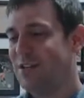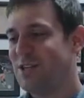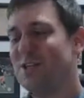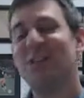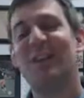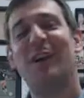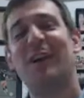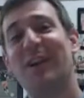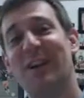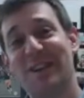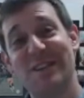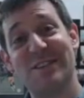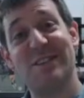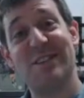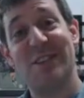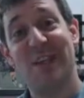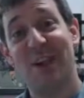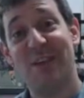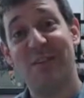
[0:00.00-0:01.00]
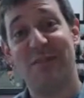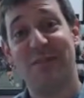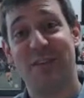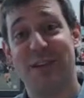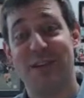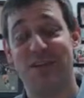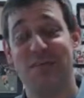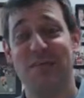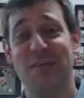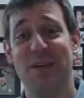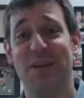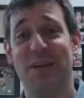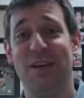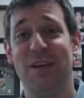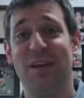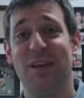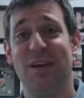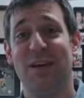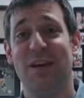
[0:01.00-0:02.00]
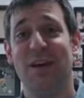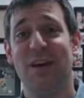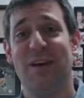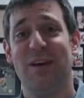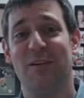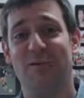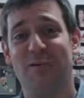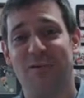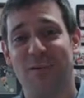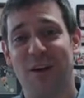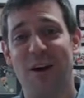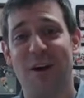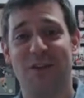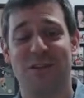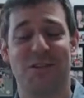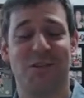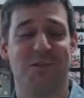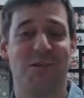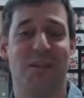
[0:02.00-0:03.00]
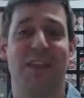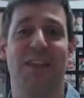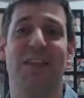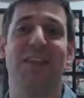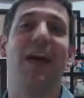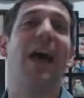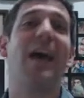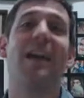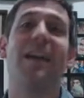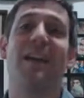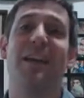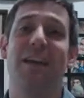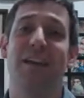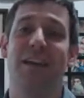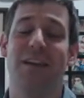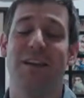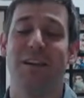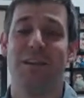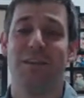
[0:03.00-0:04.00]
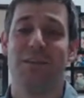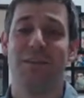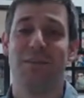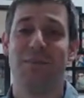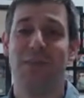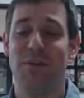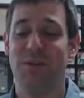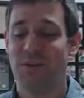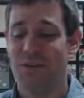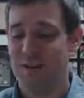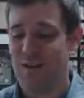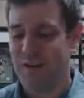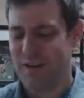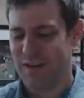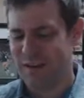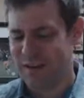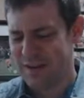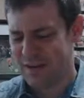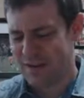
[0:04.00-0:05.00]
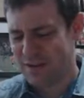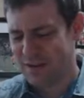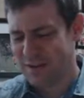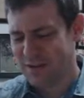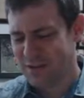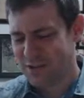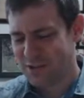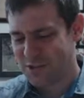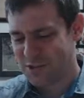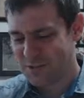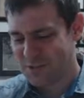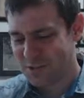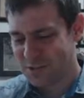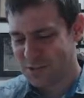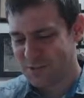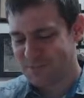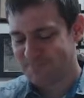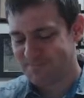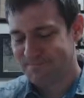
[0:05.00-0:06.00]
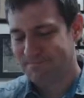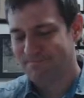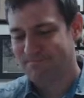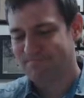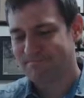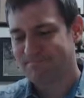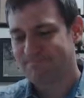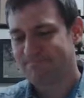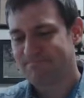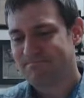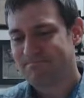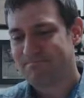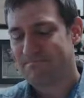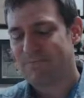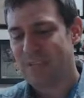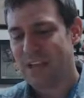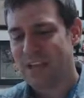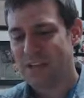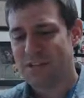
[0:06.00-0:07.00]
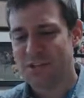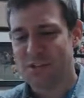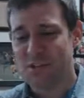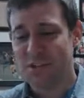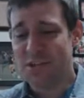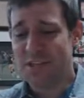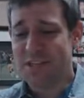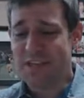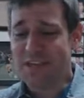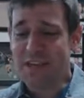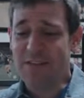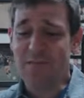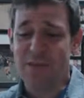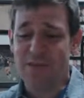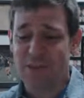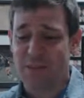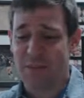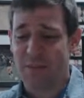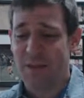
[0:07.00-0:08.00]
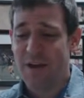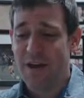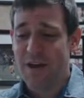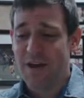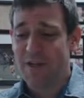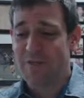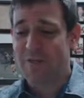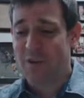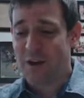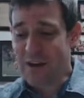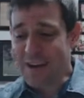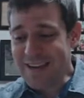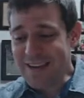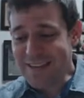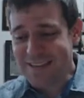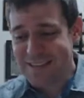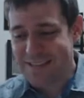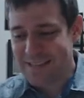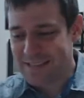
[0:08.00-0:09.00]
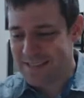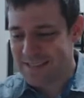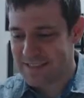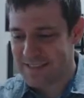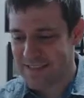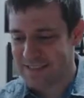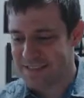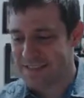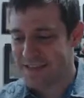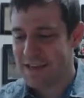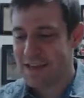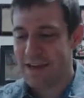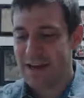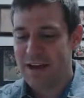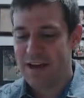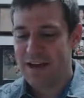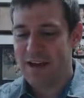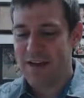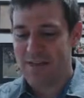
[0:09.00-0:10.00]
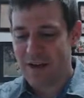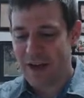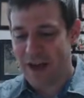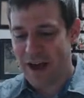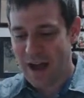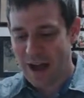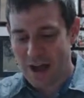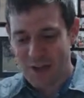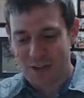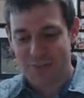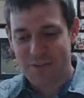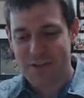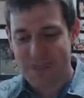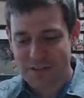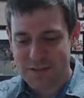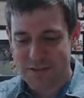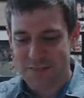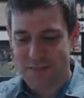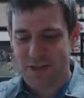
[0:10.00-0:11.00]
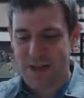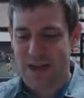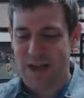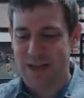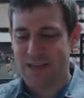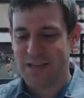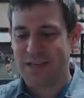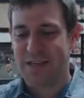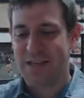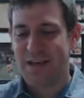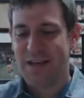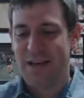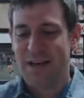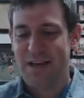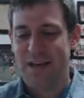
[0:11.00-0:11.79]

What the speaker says: share His love and be fostering that in our community and in our church? And so just to give you some for instances of how this applies,